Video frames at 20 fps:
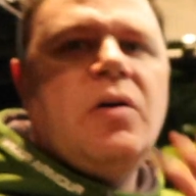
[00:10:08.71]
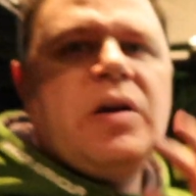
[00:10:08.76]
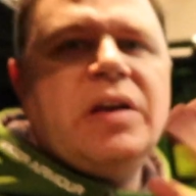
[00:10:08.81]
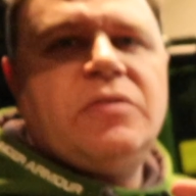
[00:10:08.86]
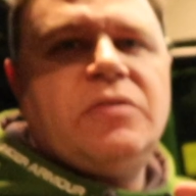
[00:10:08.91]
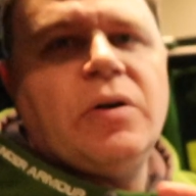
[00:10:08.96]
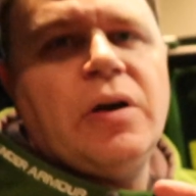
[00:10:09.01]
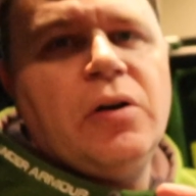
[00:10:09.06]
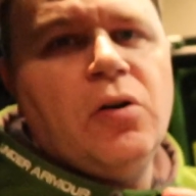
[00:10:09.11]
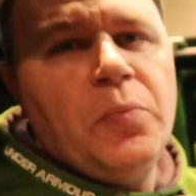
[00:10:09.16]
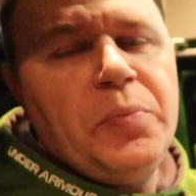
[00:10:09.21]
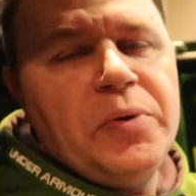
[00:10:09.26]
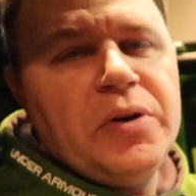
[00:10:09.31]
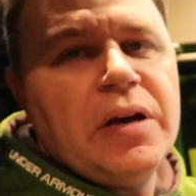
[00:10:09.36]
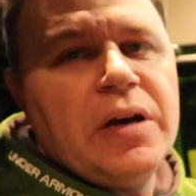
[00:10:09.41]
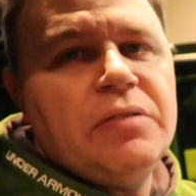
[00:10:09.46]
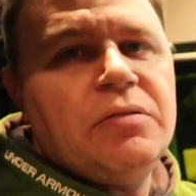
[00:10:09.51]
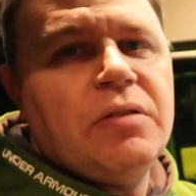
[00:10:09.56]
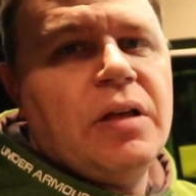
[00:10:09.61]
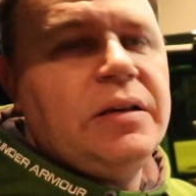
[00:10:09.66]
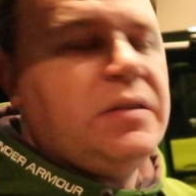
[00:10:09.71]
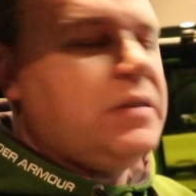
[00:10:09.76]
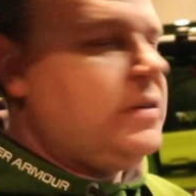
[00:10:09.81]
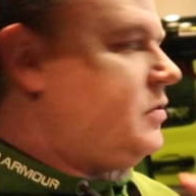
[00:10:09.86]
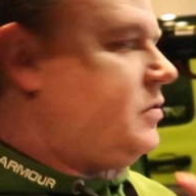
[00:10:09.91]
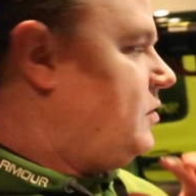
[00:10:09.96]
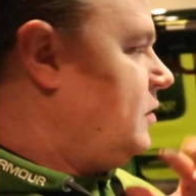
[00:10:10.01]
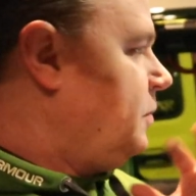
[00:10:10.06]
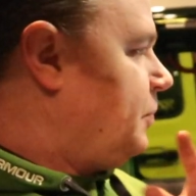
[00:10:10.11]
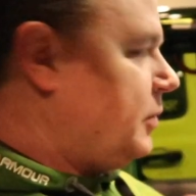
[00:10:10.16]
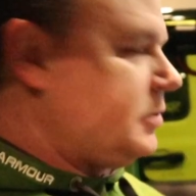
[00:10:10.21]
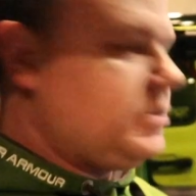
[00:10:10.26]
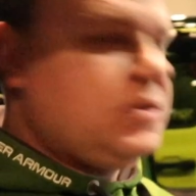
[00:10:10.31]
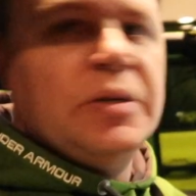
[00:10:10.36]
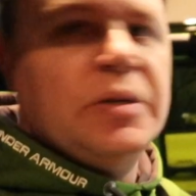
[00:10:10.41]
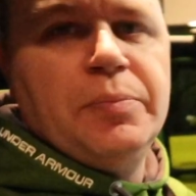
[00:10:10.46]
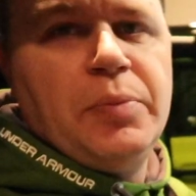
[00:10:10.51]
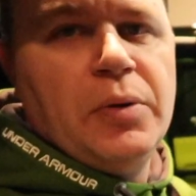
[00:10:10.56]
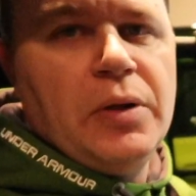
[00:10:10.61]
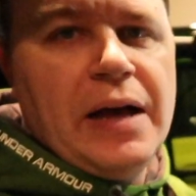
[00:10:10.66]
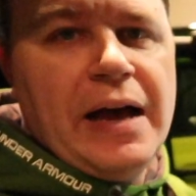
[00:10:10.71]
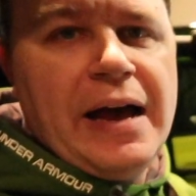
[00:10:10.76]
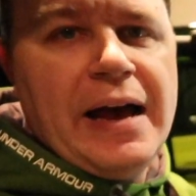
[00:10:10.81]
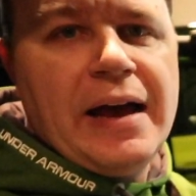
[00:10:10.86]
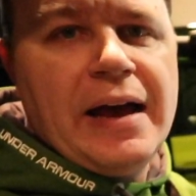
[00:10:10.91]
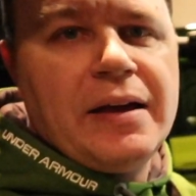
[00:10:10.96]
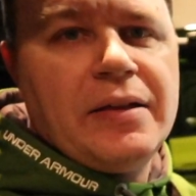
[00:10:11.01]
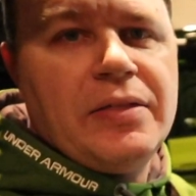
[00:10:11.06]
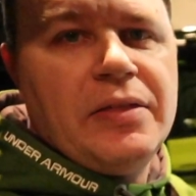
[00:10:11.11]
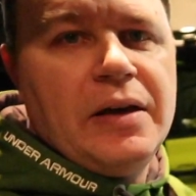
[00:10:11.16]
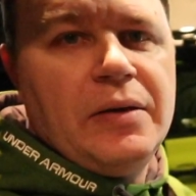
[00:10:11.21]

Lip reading: Okay, so I hope you guys like the super simple hack